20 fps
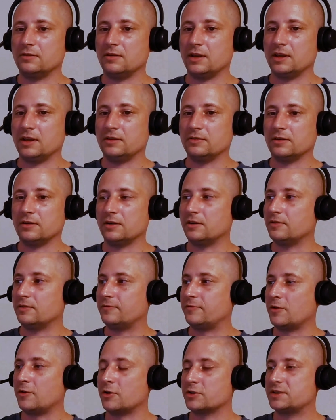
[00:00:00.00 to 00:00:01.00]
the
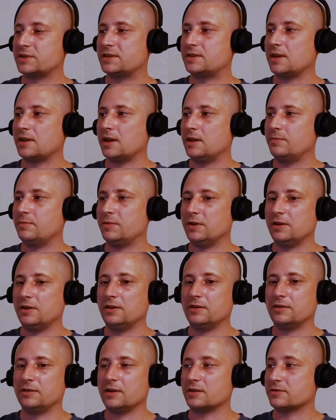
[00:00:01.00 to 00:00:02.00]
first
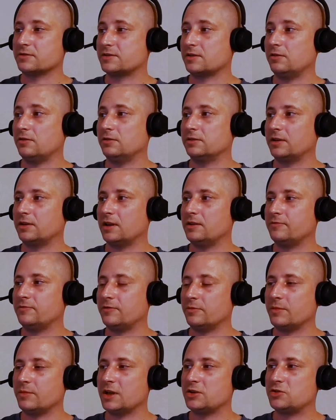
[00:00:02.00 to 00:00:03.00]
table, there's all the
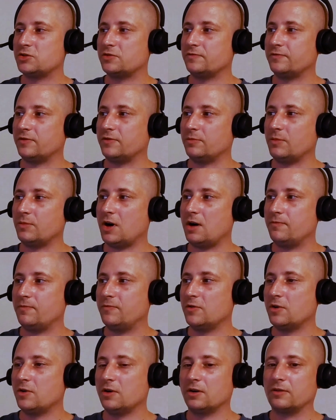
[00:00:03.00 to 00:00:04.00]
information from
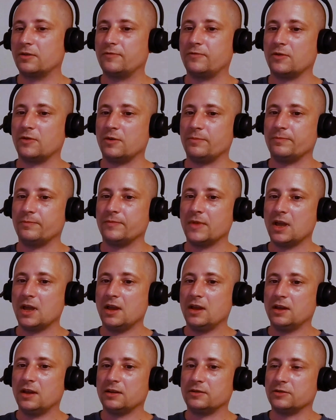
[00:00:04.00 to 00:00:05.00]
Upwork, from
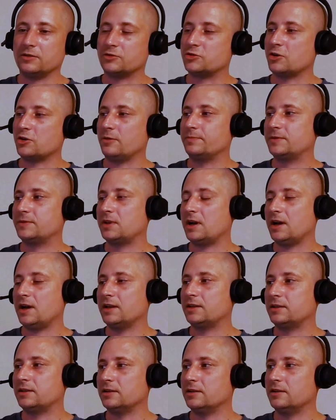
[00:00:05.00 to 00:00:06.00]
the job
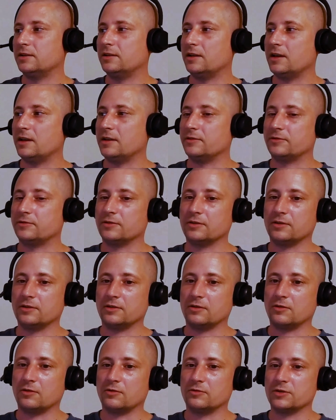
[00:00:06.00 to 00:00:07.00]
title and
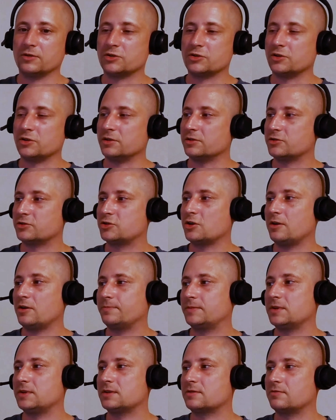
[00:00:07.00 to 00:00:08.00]
the original
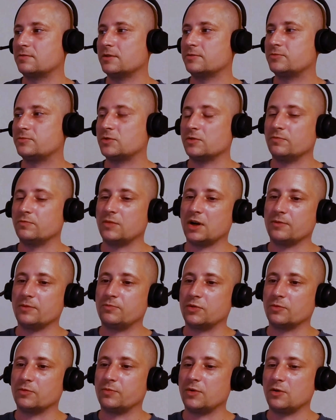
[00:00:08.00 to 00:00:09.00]
job description, my
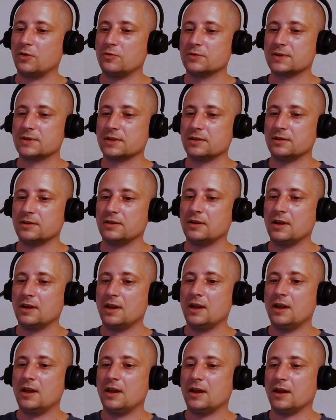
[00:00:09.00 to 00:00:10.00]
proposal,
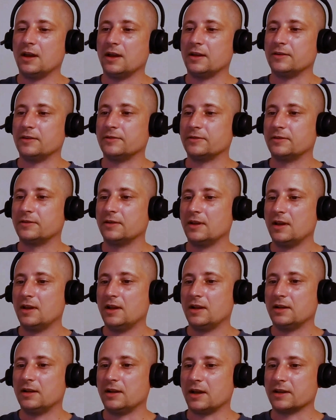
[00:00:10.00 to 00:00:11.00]
and
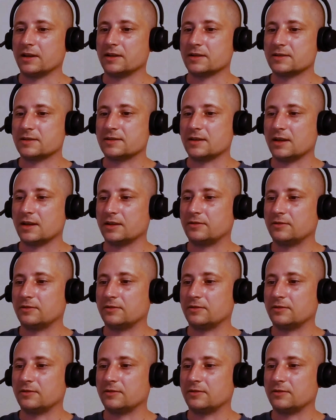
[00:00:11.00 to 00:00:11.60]
like I said,